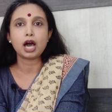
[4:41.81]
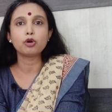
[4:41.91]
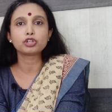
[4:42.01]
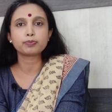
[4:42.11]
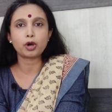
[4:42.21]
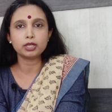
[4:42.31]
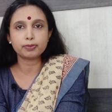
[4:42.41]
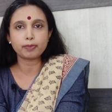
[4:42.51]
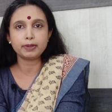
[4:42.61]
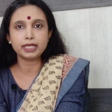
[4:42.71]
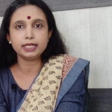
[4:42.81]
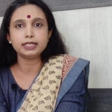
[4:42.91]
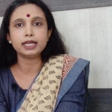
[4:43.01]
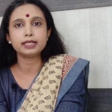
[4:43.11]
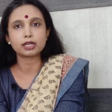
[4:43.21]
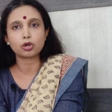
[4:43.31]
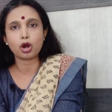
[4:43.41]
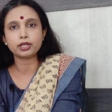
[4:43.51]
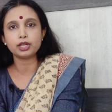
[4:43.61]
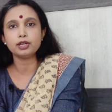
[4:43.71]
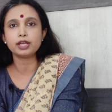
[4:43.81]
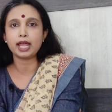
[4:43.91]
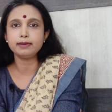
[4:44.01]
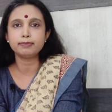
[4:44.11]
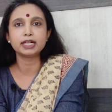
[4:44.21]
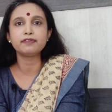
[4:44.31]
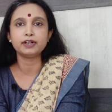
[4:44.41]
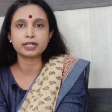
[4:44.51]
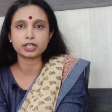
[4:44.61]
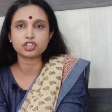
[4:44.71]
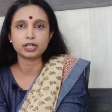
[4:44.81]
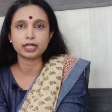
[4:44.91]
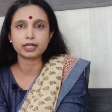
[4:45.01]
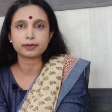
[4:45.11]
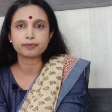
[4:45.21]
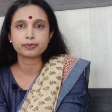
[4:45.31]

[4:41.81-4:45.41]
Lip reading: Outer polypropylene, inner cotton and middle filtration layer.